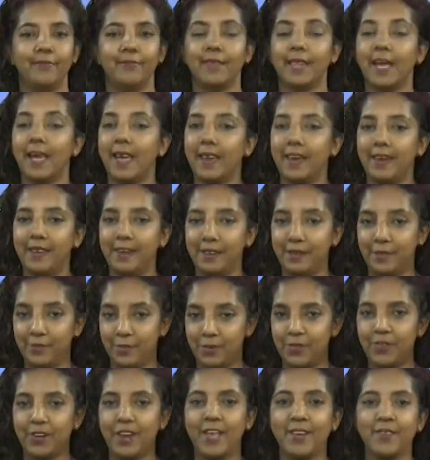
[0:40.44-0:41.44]
And in
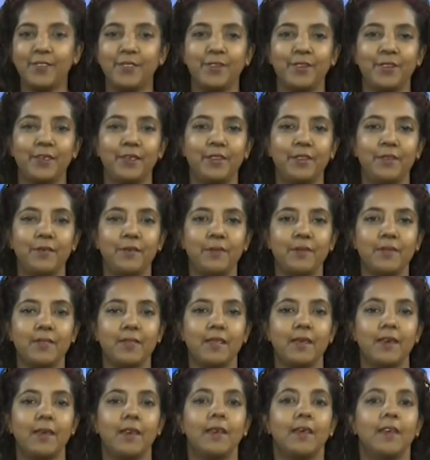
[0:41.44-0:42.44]
international news,
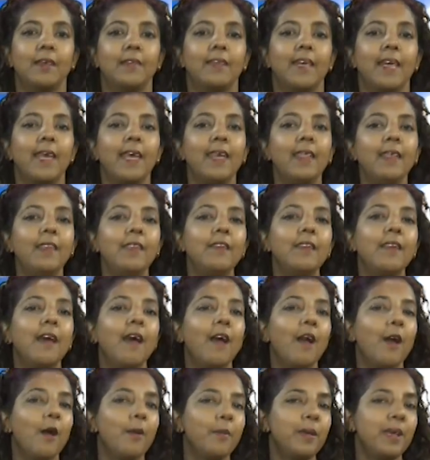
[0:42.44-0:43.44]
the Indian
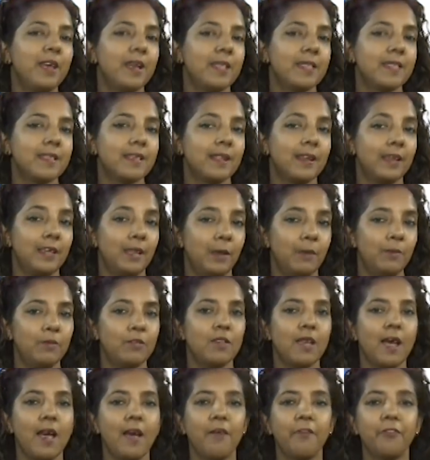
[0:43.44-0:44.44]
Army has claimed
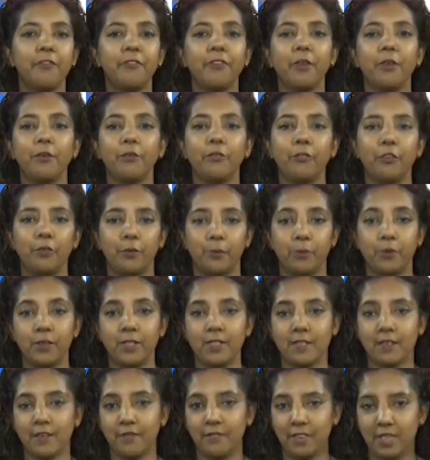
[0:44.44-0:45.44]
to have found
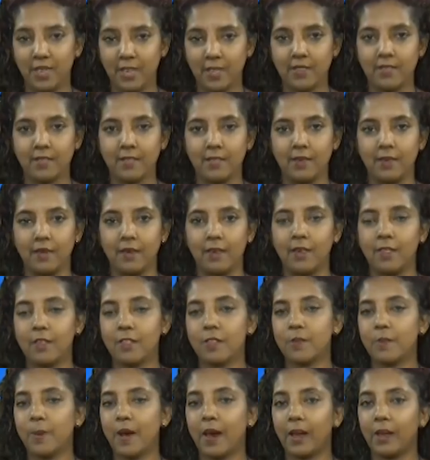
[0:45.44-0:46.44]
footprints of Yeti,
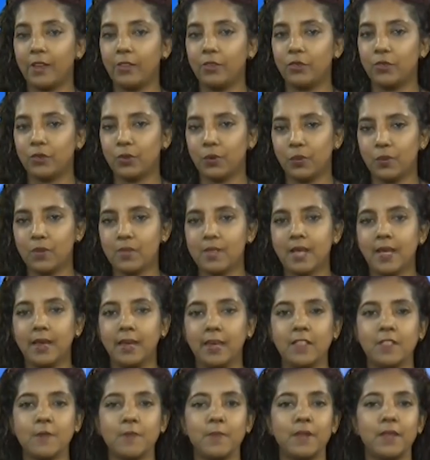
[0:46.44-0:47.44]
sparking jokes
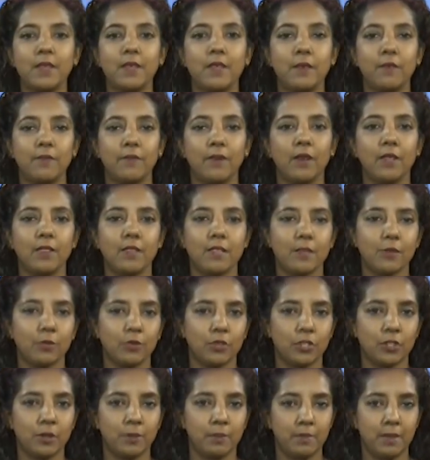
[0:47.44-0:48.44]
and disbelief on
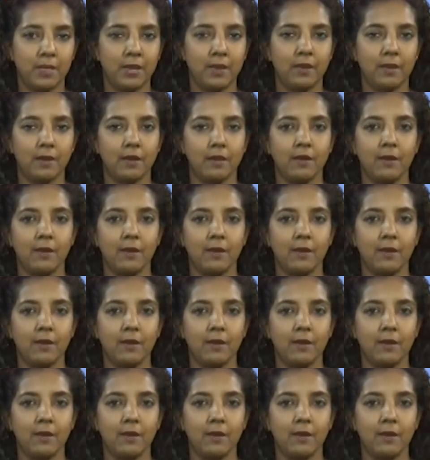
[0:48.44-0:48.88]
social media.